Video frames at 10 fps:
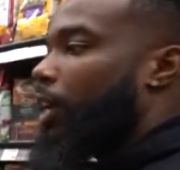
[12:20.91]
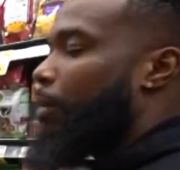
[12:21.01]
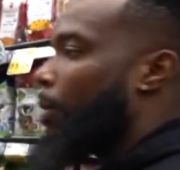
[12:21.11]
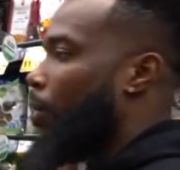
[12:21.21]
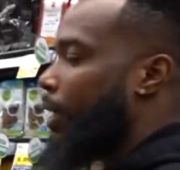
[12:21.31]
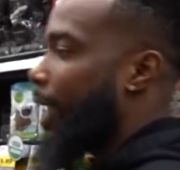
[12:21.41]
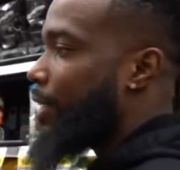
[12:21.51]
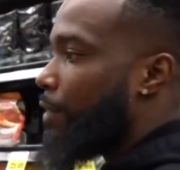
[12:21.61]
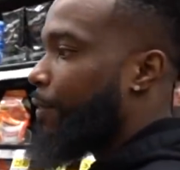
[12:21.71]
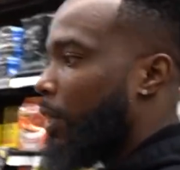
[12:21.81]
came out; they
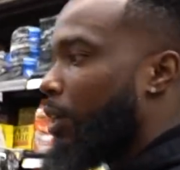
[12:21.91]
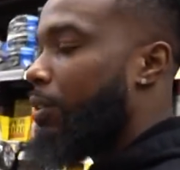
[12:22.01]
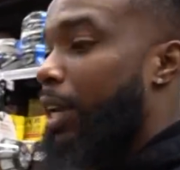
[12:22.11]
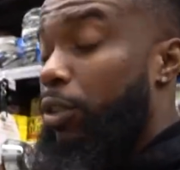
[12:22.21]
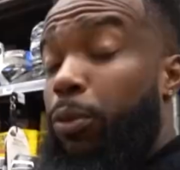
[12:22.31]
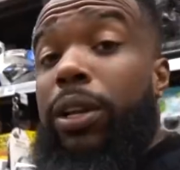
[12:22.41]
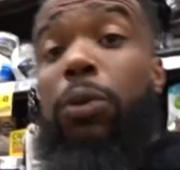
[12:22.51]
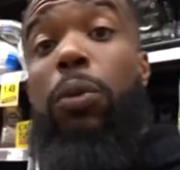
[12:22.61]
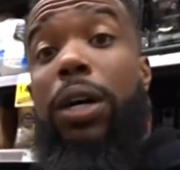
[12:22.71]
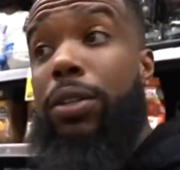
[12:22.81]
actually found out that it really
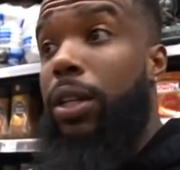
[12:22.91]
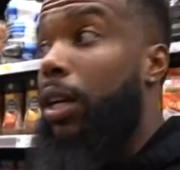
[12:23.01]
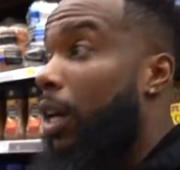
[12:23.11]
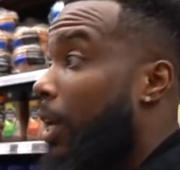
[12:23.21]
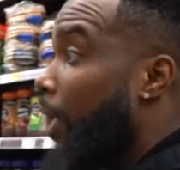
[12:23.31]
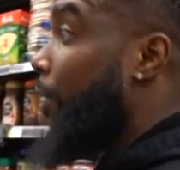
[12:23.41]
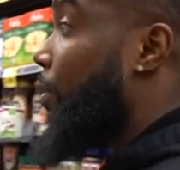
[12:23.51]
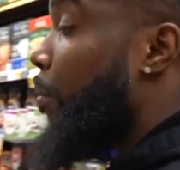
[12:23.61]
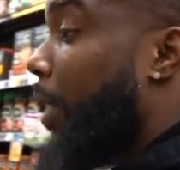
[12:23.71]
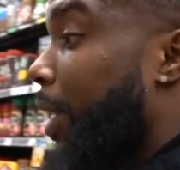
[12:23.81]
wasn't. In
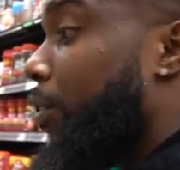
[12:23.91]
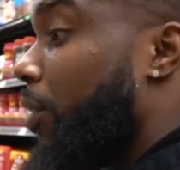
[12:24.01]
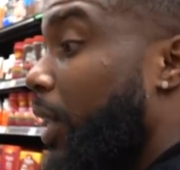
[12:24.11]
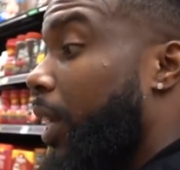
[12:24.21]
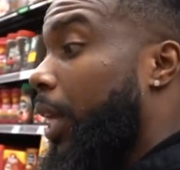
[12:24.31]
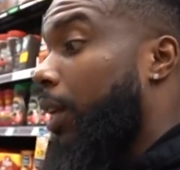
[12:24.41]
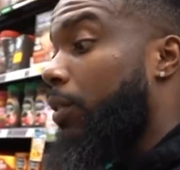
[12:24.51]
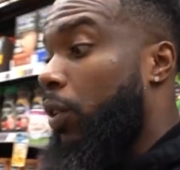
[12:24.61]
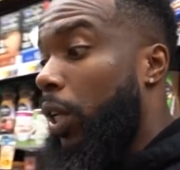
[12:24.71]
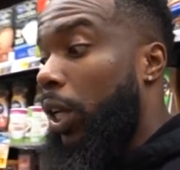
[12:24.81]
some cases, it
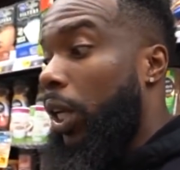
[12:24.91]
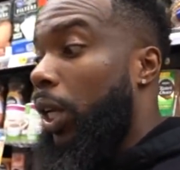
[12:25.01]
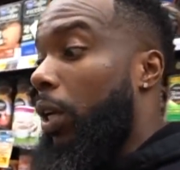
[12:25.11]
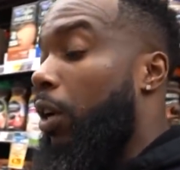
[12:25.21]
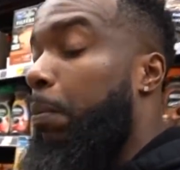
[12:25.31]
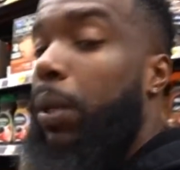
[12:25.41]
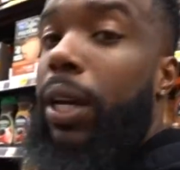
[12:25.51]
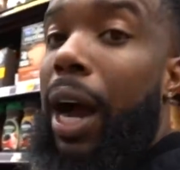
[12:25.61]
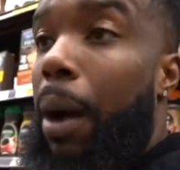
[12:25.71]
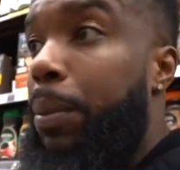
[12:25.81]
is the complete
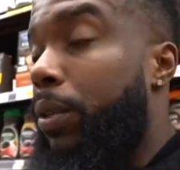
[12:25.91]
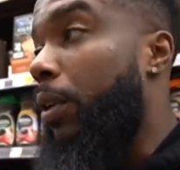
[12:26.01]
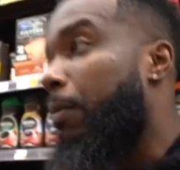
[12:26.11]
opposite,